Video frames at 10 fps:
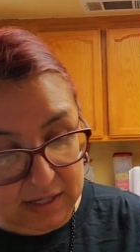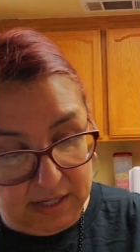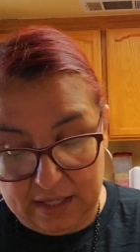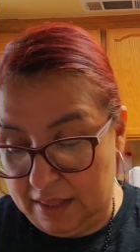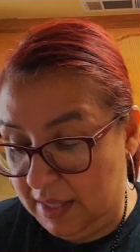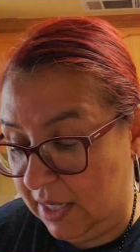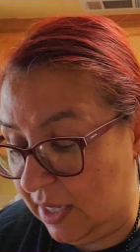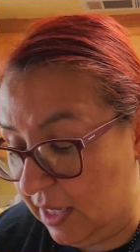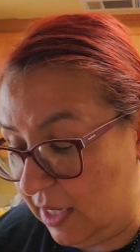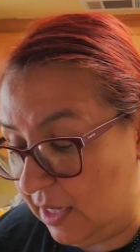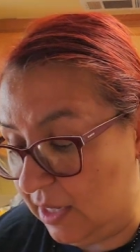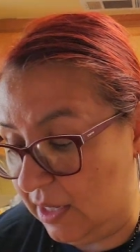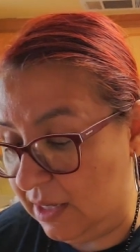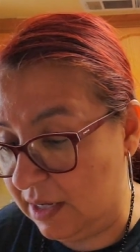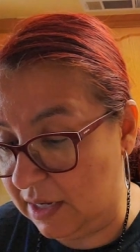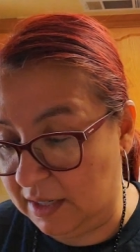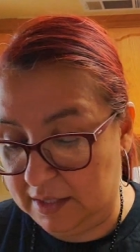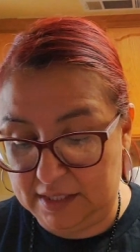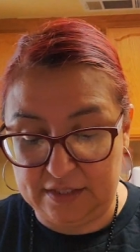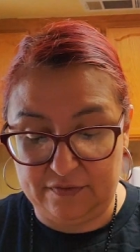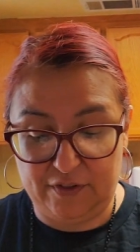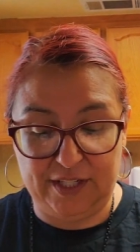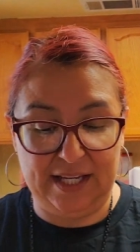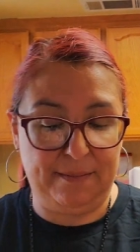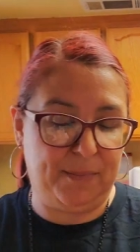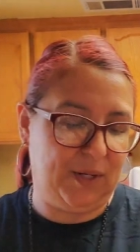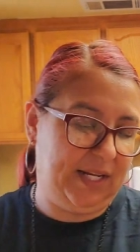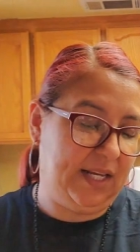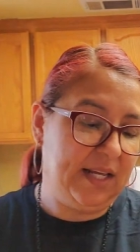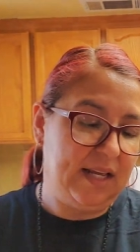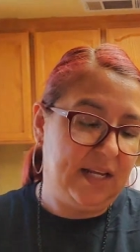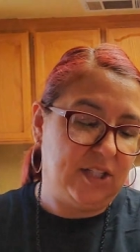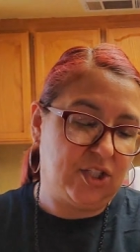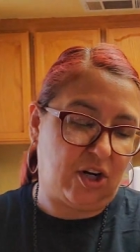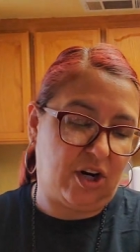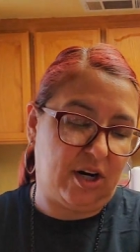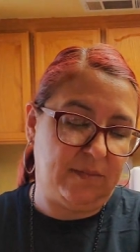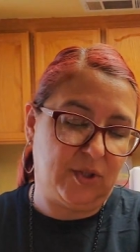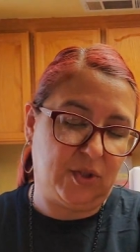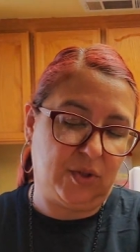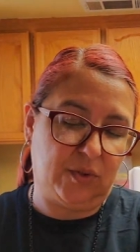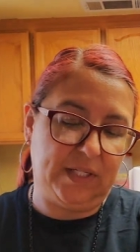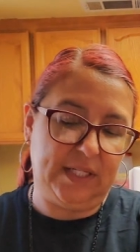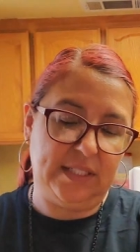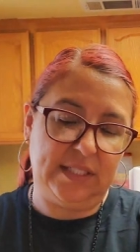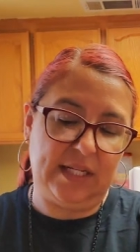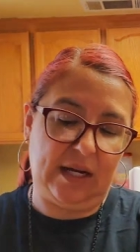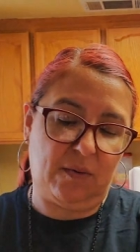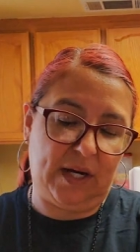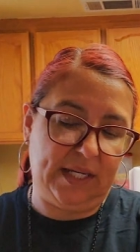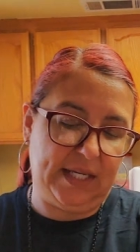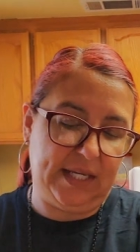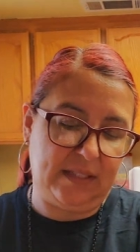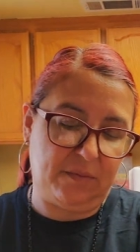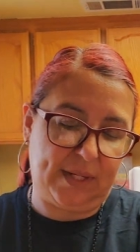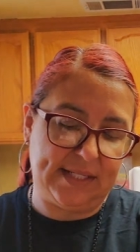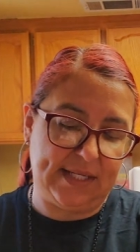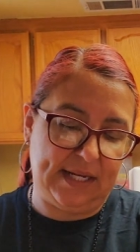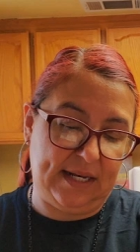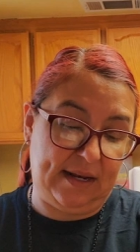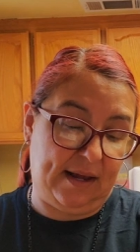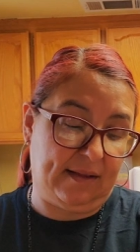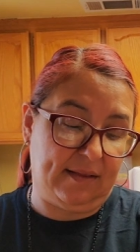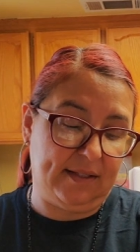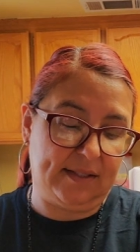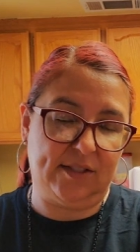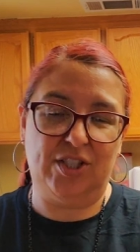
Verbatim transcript: And then I got this for Kimberly charm, jewelry, DIY kit, bracelet, and necklace.